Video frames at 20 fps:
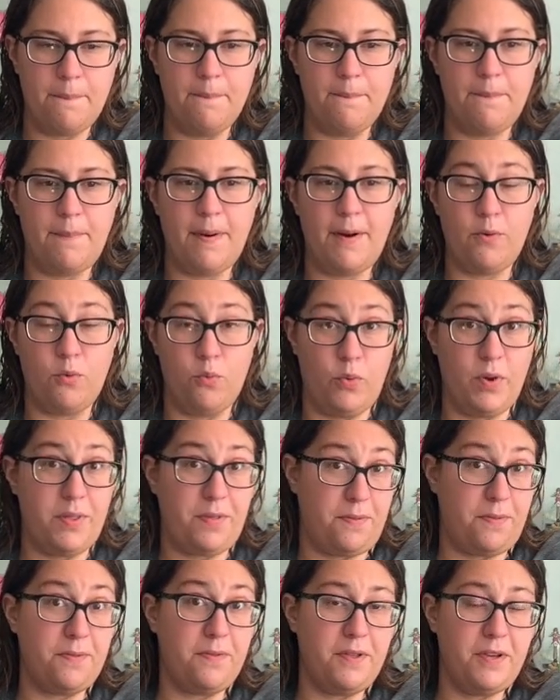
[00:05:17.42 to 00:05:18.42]
but
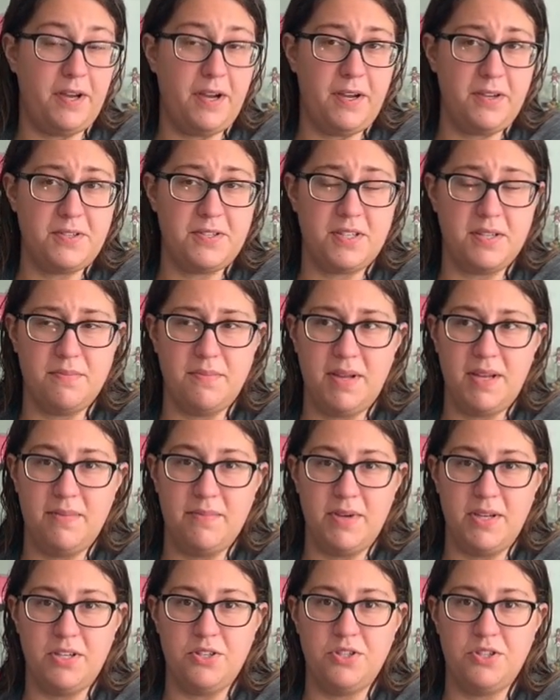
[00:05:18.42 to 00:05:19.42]
with the custom
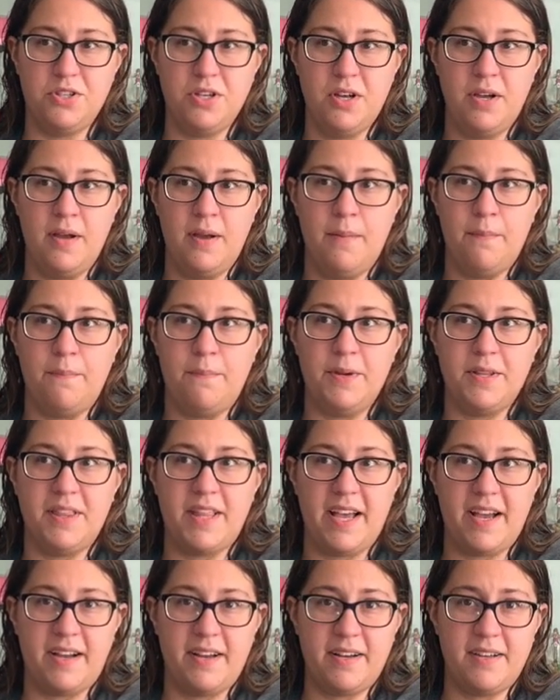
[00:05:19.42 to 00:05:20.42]
image but
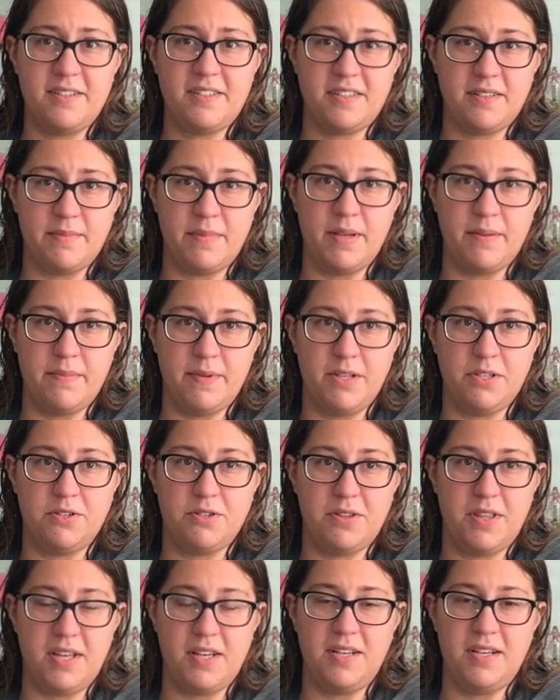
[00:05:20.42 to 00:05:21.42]
that custom
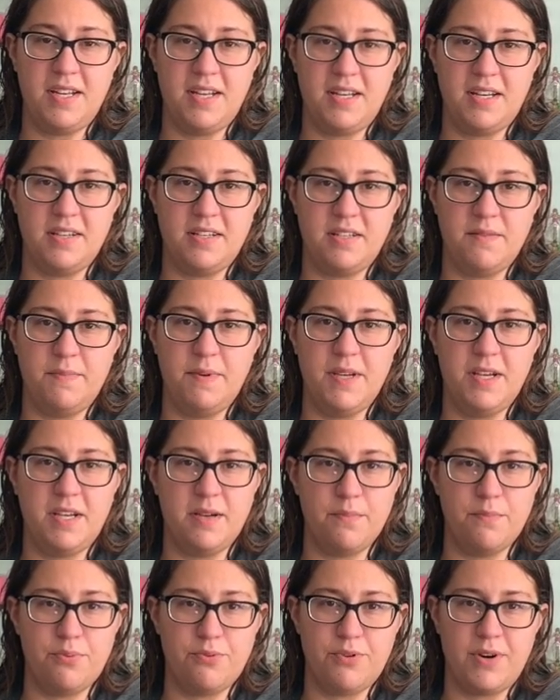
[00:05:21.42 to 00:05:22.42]
image then needed to be
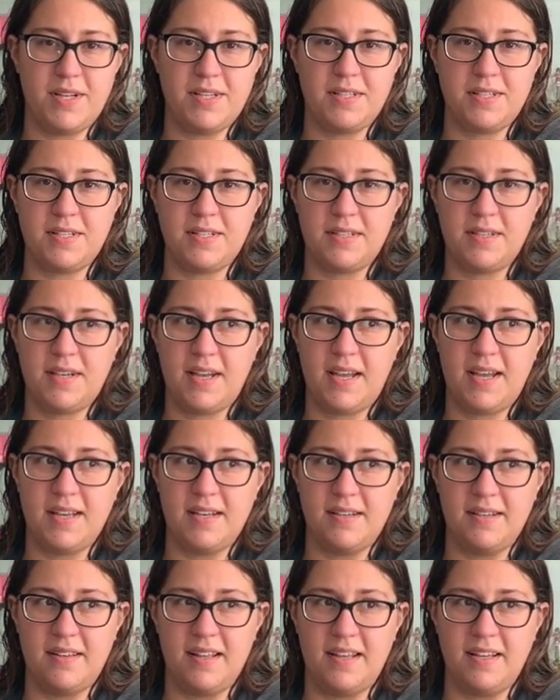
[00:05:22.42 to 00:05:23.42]
compressed
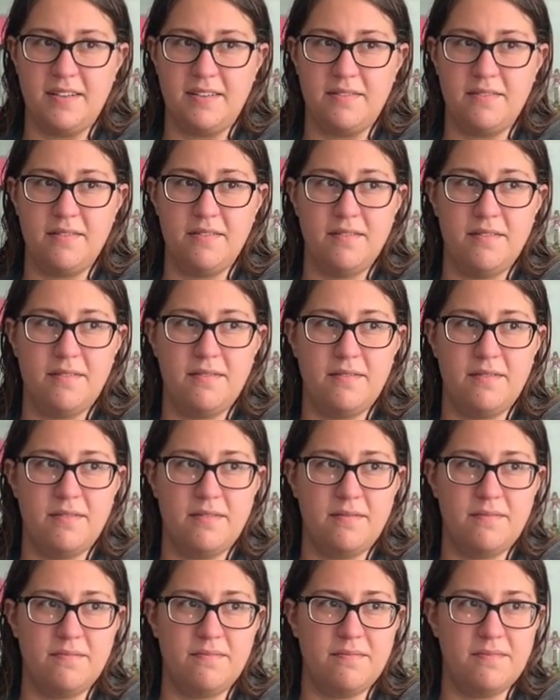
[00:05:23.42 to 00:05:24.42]
and then
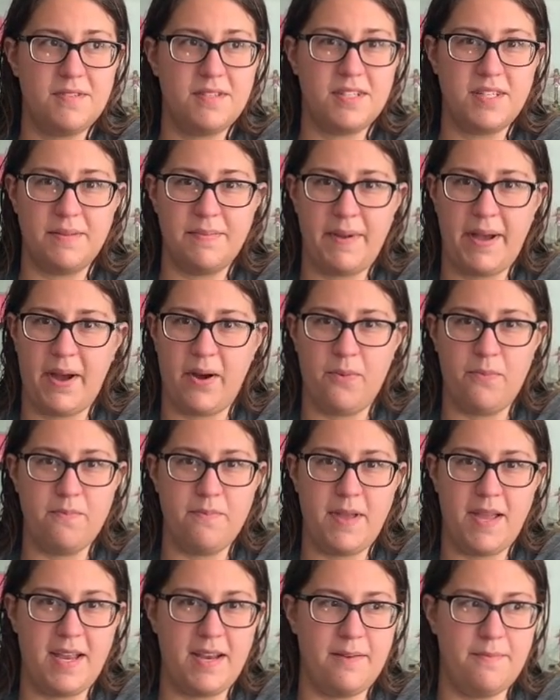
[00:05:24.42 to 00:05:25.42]
somehow
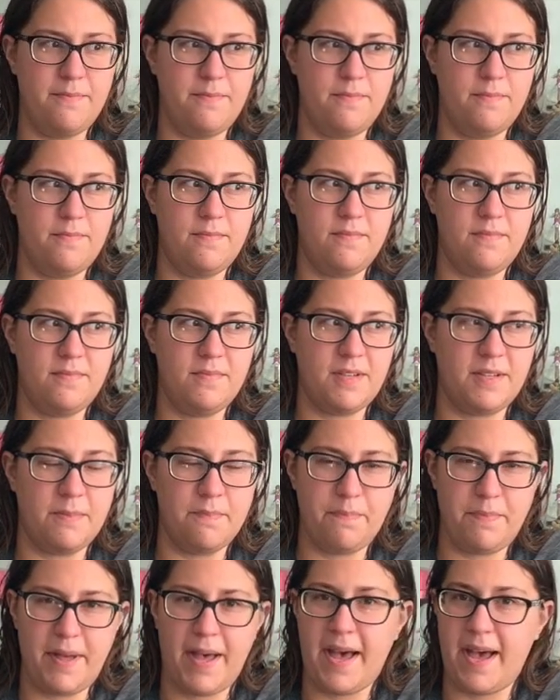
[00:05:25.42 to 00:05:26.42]
made
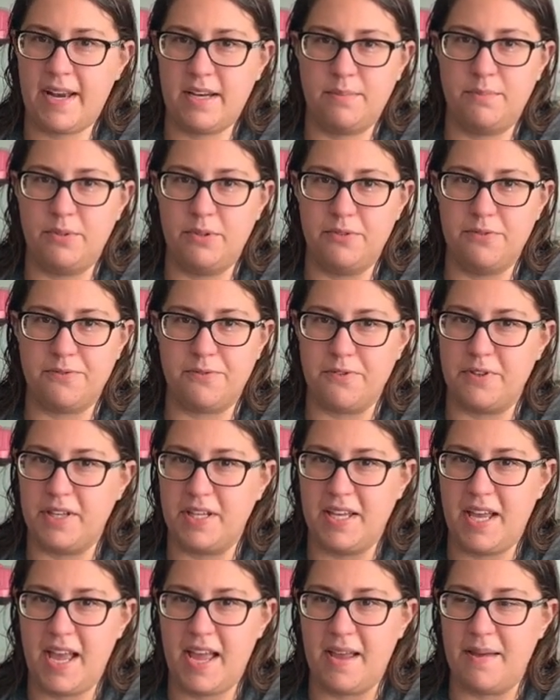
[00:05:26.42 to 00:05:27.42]
compatible for the
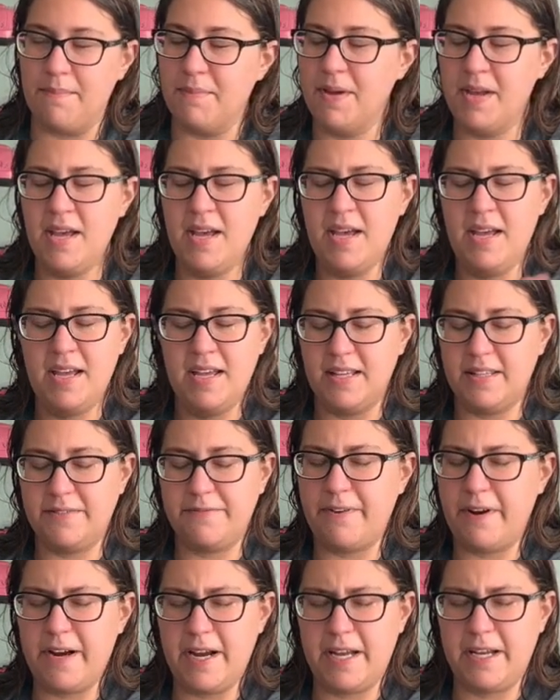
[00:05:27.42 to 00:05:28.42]
game. It's
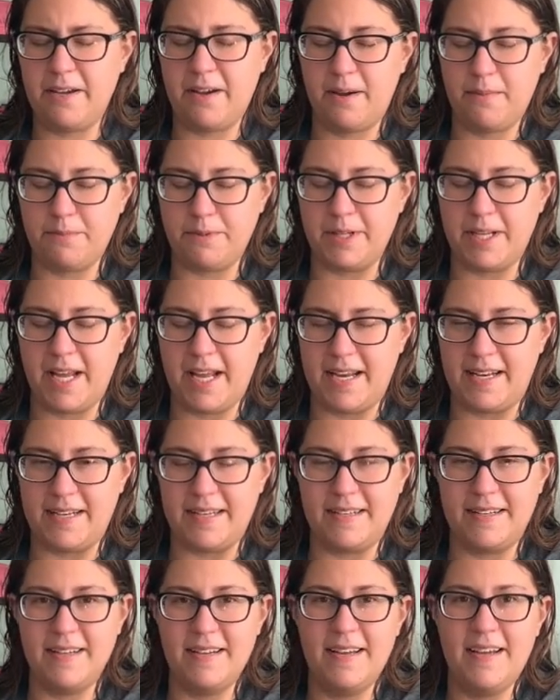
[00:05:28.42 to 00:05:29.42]
very
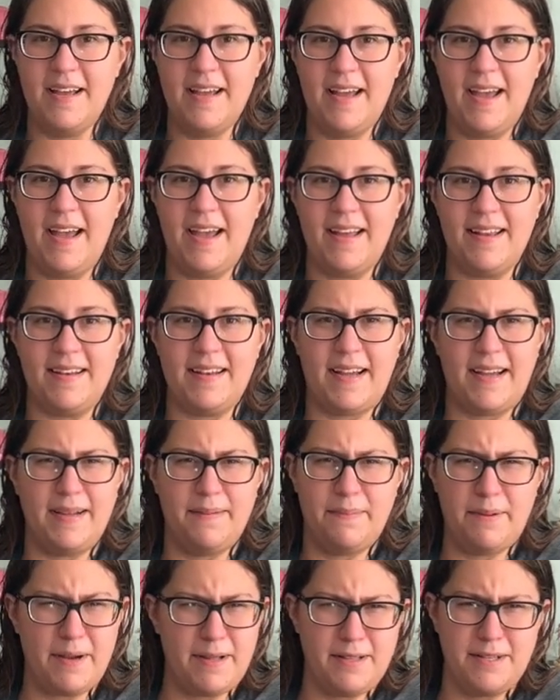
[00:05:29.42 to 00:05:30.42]
complicated, and I
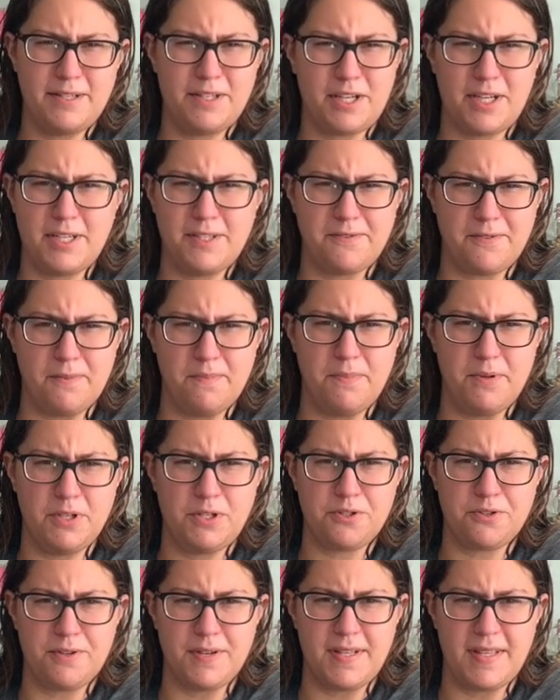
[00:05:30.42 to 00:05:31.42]
apologize for
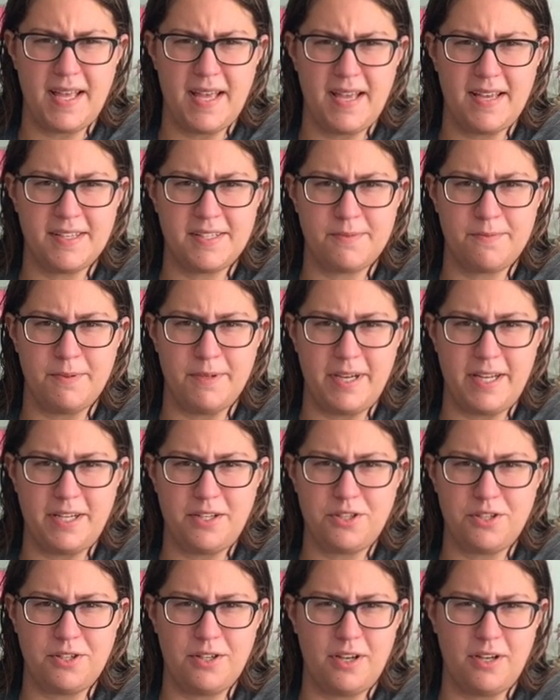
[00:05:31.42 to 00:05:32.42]
butchering that
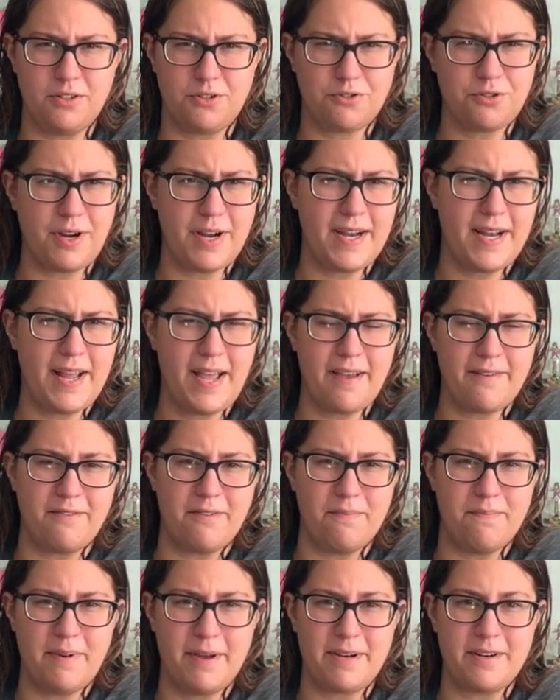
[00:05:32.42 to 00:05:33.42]
explanation. I'll try and have
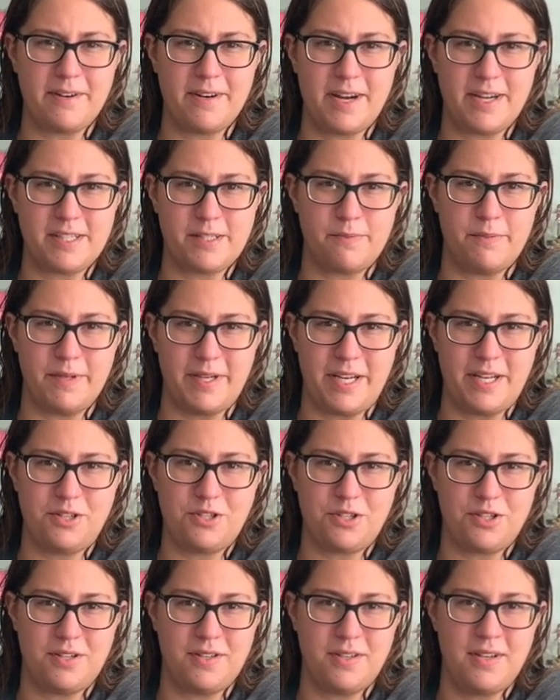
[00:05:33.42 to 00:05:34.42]
a better
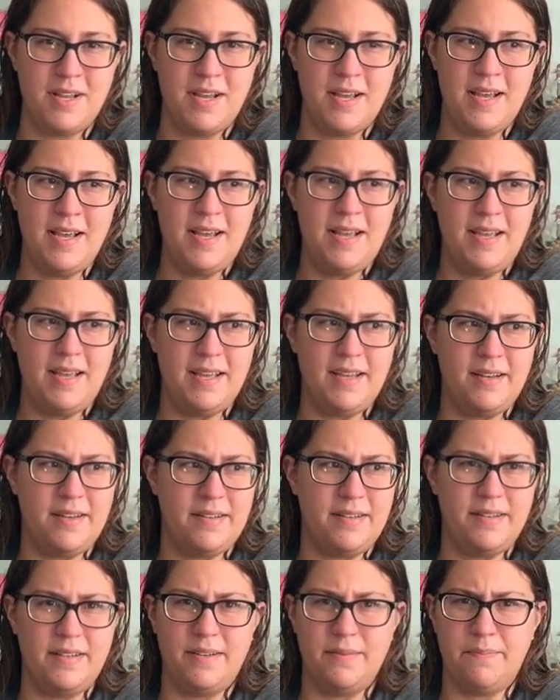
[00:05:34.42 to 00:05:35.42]
explanation
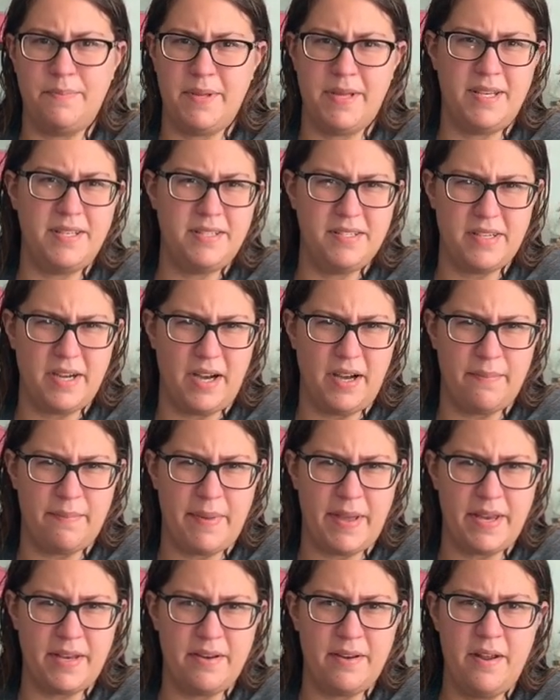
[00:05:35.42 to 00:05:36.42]
in a pinned
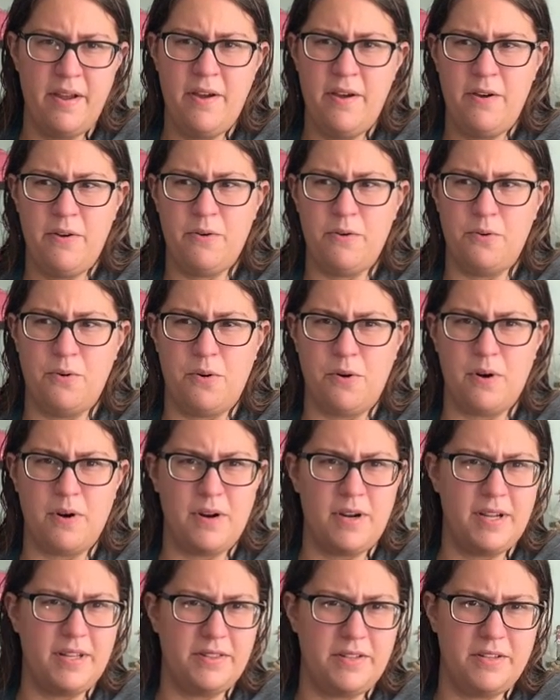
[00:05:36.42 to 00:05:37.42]
comment or
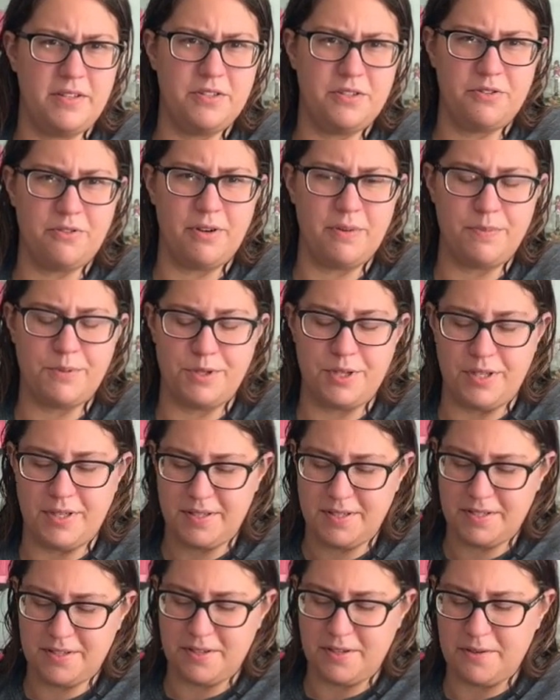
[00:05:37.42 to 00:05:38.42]
in the
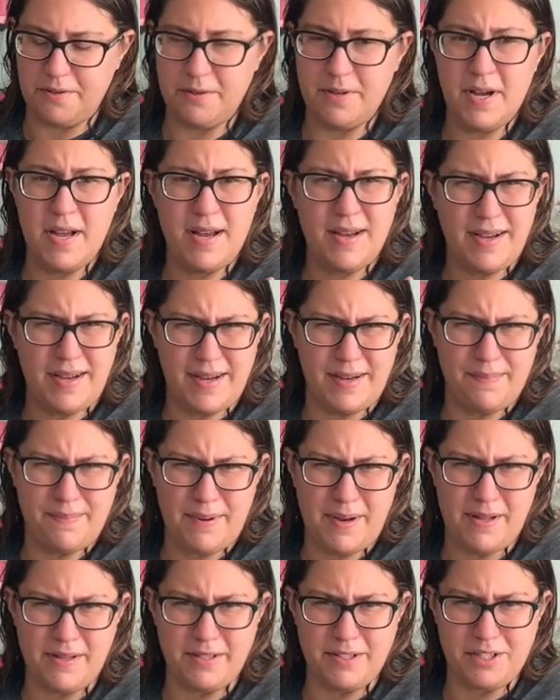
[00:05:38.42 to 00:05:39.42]
description, so I
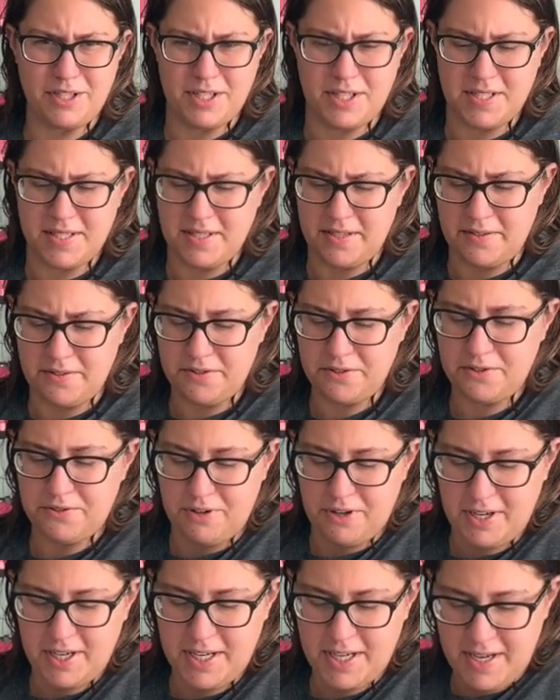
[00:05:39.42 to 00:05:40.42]
apologize,
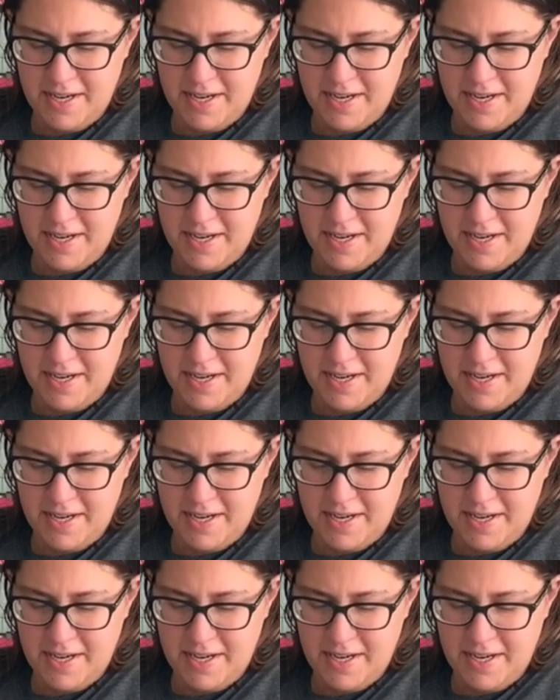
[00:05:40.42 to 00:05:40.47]
ThunderStruck.